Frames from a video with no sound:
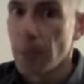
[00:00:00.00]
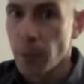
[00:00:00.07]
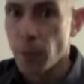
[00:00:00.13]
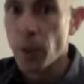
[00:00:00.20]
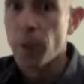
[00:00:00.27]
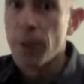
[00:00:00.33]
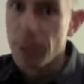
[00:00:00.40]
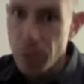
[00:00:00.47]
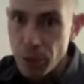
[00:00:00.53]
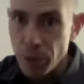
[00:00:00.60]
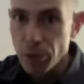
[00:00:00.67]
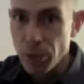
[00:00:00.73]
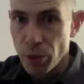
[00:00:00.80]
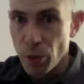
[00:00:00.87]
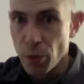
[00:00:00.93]
One of my
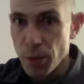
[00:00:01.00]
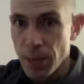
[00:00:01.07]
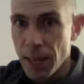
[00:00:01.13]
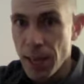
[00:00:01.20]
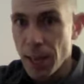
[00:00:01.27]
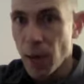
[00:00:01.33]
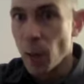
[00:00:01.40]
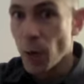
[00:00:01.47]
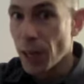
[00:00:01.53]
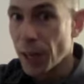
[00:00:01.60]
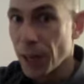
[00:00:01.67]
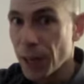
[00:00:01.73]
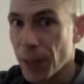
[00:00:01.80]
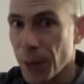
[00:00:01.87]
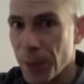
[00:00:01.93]
students showed me that a while
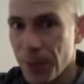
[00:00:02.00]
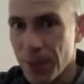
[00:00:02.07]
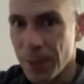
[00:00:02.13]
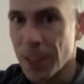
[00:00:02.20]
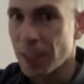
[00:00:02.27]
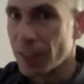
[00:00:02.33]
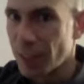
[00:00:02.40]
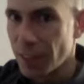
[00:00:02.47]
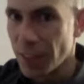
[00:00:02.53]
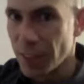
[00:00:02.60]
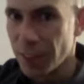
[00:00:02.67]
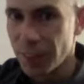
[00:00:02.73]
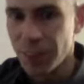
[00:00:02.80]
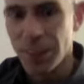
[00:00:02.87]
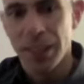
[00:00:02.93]
ago. It
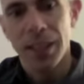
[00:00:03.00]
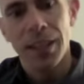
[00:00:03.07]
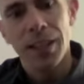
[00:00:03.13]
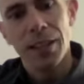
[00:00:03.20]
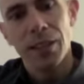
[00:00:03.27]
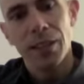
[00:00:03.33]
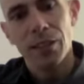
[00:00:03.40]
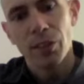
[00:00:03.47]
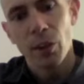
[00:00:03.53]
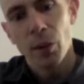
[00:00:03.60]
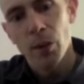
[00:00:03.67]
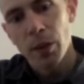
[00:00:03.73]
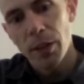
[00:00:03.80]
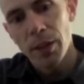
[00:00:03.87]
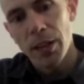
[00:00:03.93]
sticks.
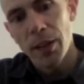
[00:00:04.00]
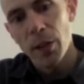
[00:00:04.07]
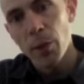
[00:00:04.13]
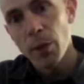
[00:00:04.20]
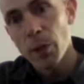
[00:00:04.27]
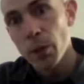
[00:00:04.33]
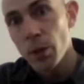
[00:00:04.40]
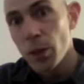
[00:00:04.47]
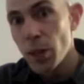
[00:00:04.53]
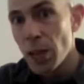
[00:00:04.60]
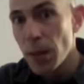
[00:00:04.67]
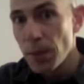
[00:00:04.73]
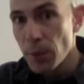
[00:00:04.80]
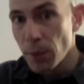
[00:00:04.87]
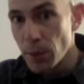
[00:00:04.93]
So, now that we know the
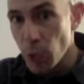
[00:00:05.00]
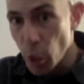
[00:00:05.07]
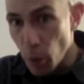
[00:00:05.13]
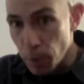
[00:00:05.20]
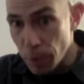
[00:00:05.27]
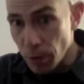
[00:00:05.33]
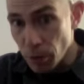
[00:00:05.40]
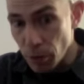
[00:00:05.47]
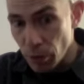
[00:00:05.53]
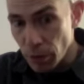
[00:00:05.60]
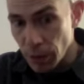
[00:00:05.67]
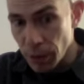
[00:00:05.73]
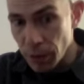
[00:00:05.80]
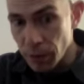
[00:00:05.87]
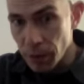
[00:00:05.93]
names of the open
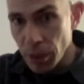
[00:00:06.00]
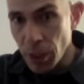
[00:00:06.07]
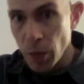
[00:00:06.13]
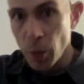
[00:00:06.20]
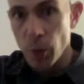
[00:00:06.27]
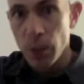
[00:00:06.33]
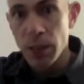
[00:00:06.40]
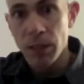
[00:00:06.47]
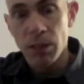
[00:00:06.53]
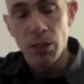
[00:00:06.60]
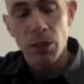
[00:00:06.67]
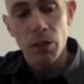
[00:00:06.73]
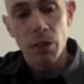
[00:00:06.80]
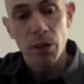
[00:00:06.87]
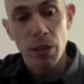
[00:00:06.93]
strings, we need to
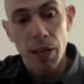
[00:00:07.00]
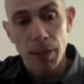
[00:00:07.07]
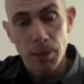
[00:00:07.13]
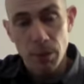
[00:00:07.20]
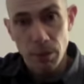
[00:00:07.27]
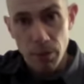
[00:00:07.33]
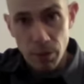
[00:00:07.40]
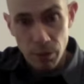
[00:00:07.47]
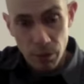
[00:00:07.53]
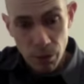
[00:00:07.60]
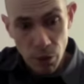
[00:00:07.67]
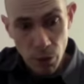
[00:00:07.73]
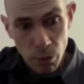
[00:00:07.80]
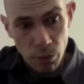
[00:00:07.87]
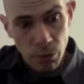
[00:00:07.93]
know the names of the
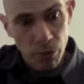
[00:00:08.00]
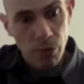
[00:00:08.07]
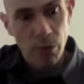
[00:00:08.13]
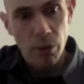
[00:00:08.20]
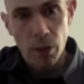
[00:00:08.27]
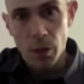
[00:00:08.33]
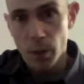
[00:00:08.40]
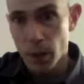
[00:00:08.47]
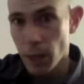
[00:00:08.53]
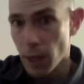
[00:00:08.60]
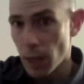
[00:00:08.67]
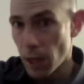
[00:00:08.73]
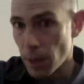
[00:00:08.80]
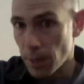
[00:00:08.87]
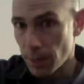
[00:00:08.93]
notes going
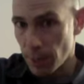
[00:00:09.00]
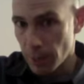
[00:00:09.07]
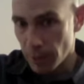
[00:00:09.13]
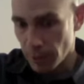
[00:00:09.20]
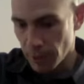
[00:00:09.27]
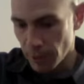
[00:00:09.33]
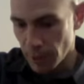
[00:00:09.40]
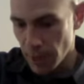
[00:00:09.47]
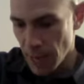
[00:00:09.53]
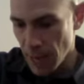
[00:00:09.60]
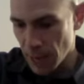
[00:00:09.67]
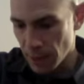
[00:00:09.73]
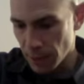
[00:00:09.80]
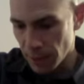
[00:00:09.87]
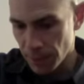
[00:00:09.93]
up the
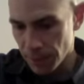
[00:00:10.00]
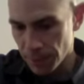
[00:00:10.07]
neck.